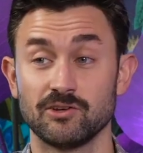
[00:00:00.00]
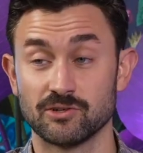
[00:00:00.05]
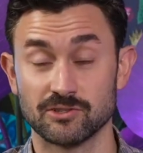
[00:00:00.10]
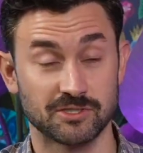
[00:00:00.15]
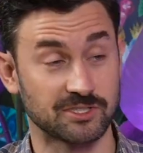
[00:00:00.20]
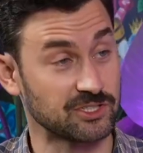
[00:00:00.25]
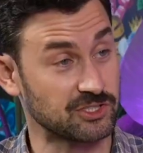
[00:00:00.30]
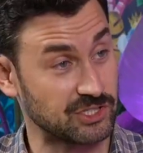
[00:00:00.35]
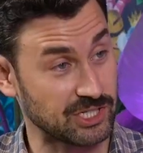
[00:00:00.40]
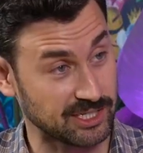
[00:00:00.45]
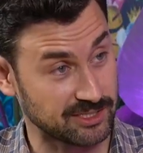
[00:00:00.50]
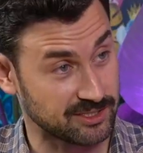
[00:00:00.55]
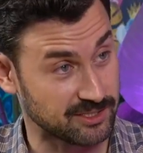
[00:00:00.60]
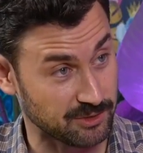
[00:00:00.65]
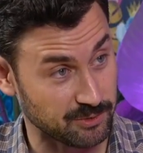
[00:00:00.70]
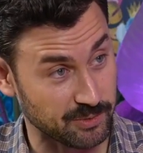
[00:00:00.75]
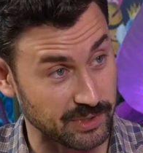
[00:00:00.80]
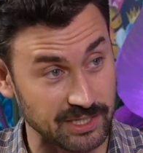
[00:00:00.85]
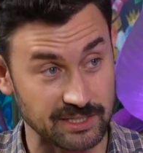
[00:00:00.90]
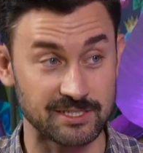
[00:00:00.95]
your
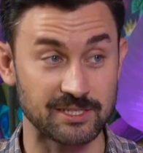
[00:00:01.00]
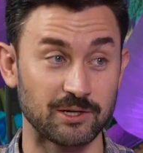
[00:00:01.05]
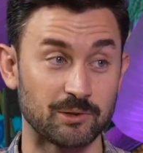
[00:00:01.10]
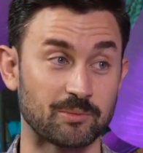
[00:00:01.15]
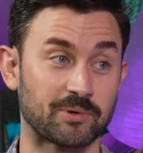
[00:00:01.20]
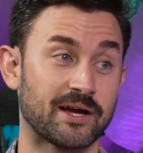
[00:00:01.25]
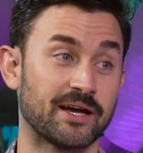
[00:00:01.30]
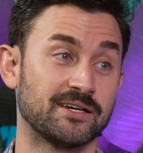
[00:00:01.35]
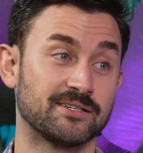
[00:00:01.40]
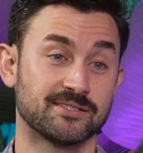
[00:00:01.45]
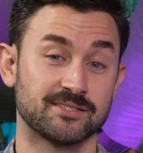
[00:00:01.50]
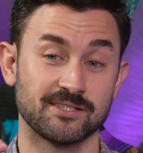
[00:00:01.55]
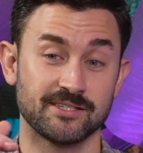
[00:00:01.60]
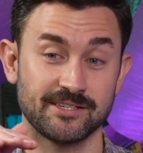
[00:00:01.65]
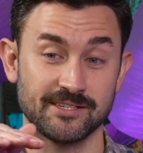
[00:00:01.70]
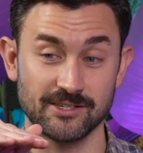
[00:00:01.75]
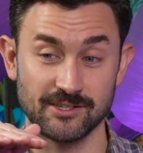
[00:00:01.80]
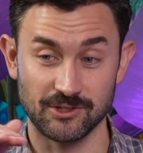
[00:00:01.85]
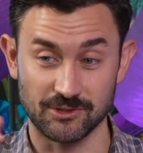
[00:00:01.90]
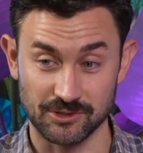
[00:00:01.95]
suggested retail
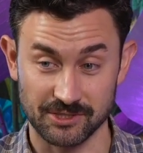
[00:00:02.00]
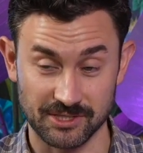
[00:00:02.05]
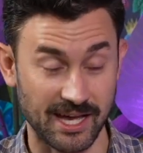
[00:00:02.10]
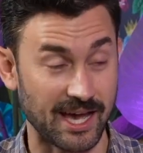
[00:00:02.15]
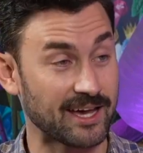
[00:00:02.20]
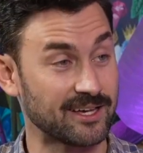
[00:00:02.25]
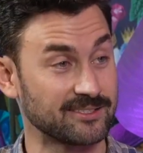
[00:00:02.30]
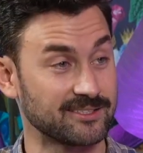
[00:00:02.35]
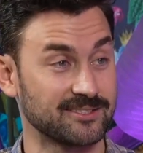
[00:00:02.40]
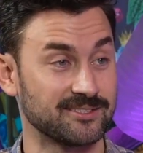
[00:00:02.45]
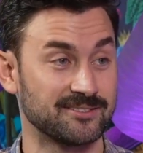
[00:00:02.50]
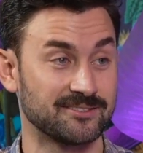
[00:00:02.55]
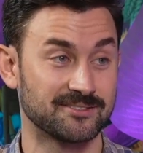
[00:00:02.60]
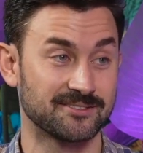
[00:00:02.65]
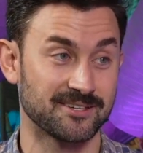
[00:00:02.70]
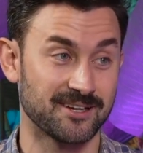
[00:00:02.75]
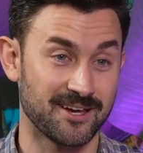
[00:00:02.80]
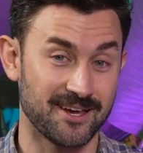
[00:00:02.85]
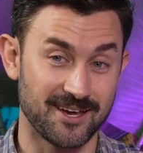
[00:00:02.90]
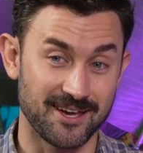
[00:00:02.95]
pricing, your sizes.